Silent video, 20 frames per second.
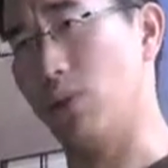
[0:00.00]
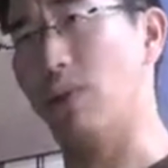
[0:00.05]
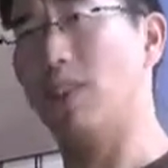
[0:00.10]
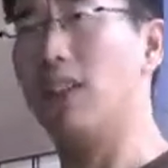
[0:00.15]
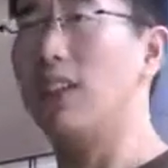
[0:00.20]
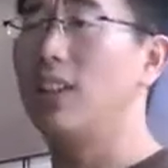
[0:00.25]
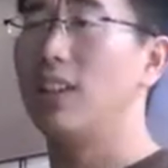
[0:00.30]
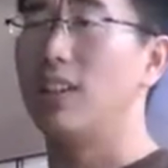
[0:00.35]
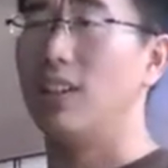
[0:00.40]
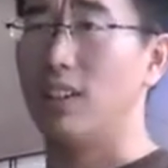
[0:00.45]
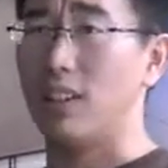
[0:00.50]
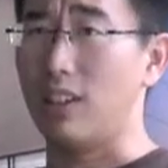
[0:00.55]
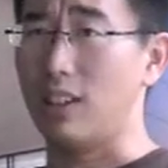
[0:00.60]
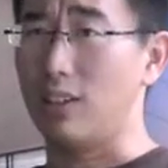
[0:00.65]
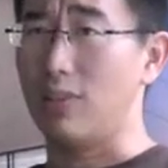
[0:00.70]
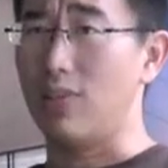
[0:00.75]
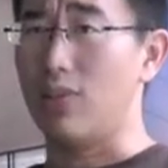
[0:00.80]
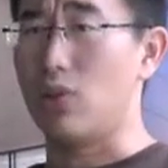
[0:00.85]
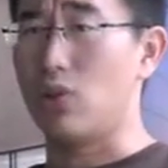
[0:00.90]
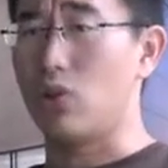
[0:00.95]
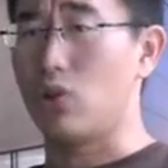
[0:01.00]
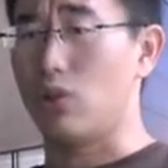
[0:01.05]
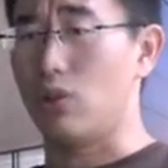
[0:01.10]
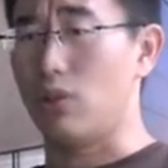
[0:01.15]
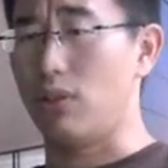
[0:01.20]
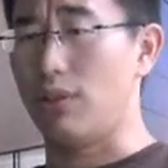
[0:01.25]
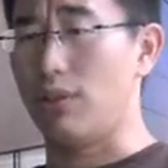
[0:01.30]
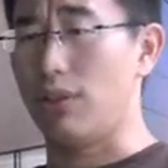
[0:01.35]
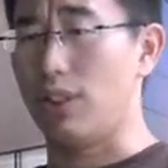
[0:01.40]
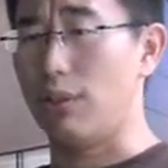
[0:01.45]
So in the
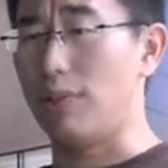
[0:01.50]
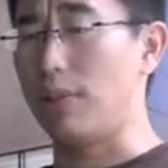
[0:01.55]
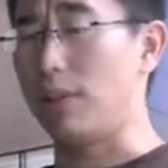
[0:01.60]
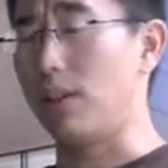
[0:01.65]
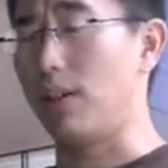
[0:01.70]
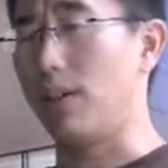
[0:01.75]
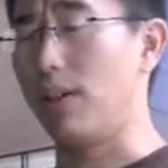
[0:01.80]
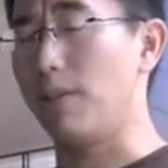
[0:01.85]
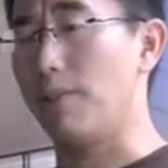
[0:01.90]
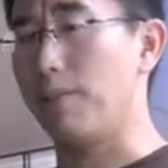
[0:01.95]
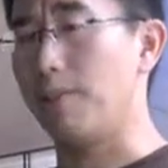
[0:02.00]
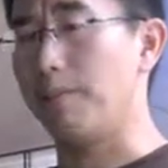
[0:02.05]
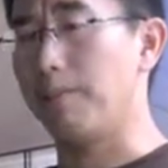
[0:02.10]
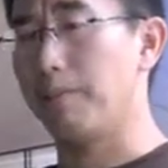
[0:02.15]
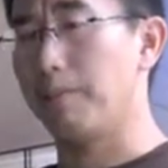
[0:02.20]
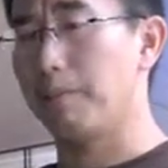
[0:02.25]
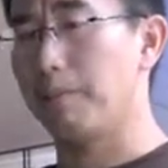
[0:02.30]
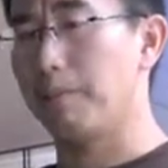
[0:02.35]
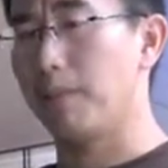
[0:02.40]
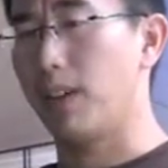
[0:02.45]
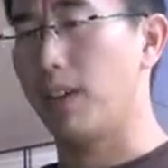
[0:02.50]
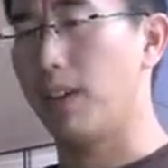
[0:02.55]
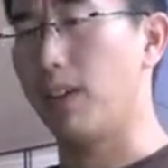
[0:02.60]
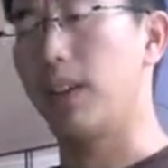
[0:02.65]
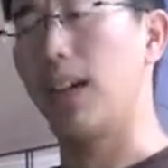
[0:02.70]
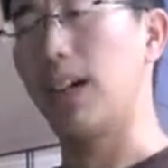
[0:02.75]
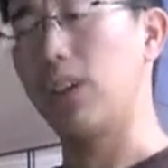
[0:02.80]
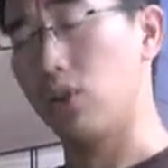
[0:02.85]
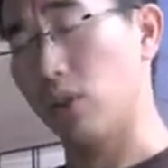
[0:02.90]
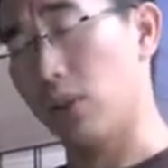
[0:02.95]
future, if I become
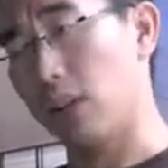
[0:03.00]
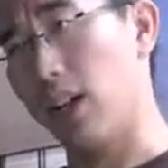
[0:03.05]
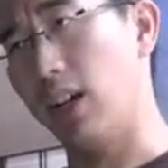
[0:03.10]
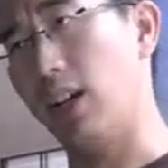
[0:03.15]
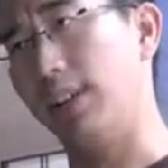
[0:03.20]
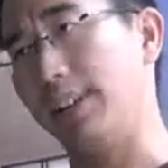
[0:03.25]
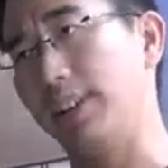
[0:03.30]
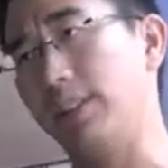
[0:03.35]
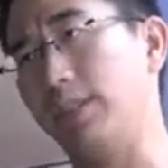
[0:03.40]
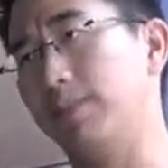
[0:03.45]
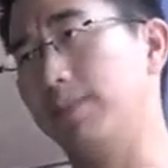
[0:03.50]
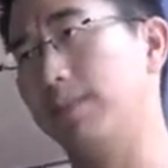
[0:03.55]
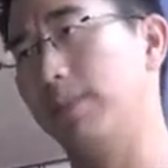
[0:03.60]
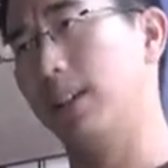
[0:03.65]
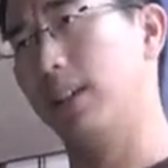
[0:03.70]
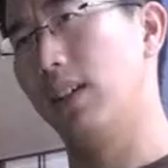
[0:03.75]
an educator,